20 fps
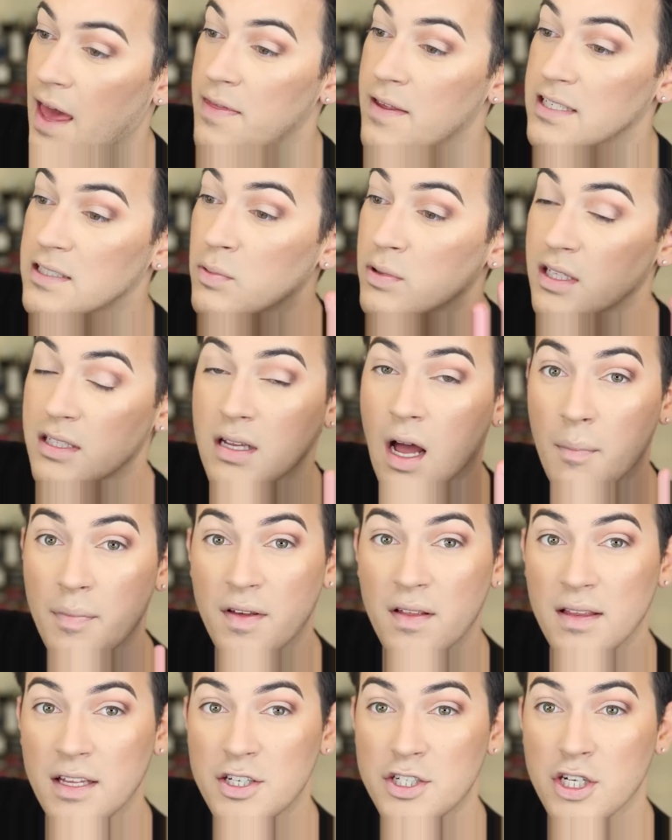And this is what the top of
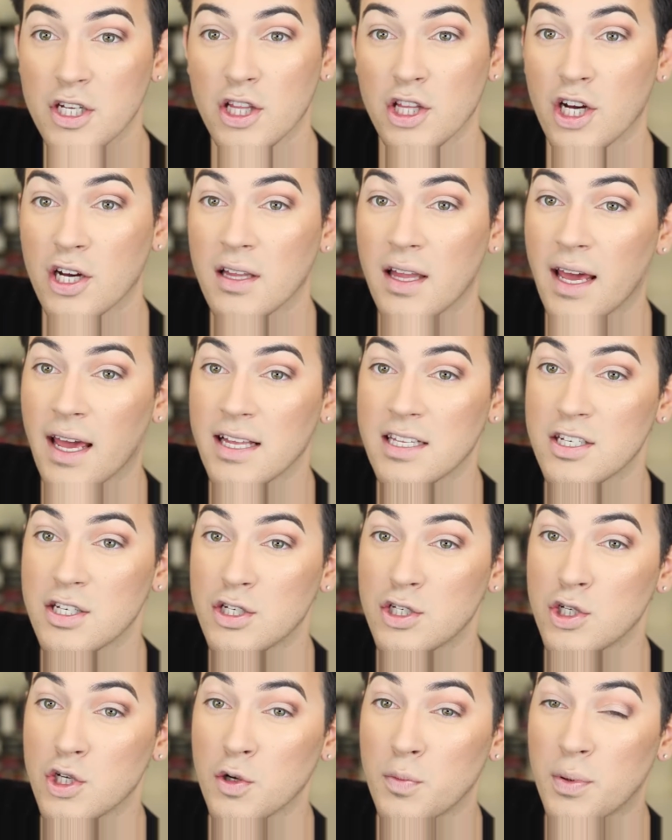the lid should look like. It's
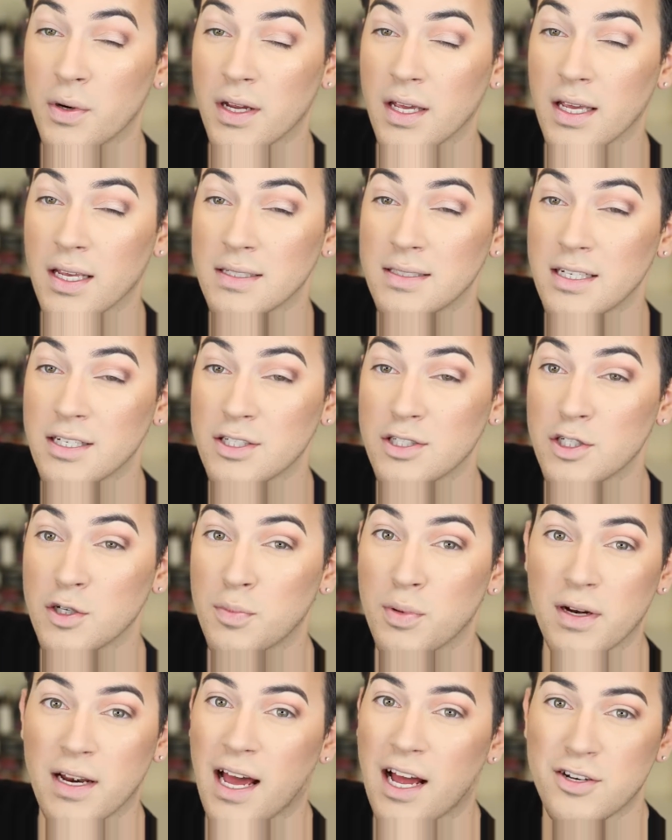super easy,
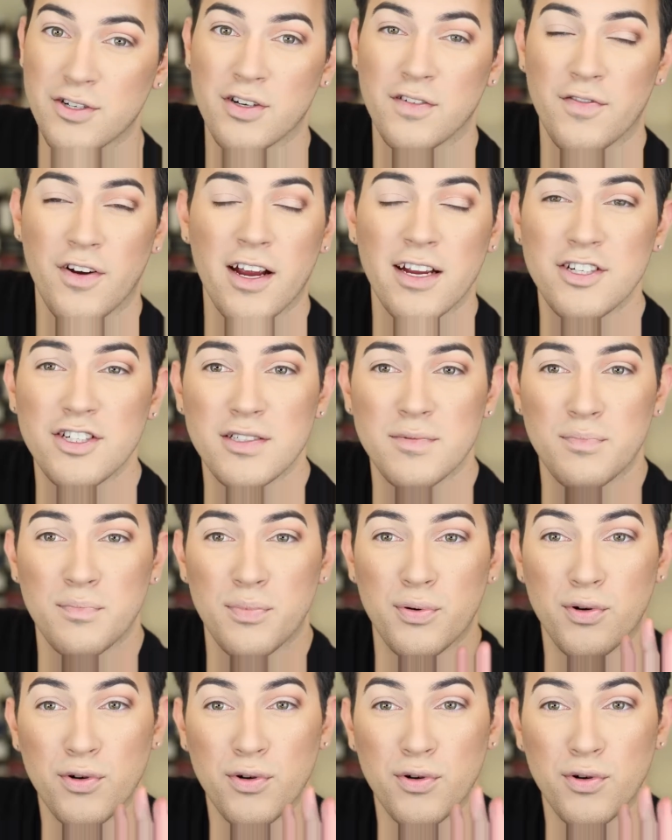super natural, very just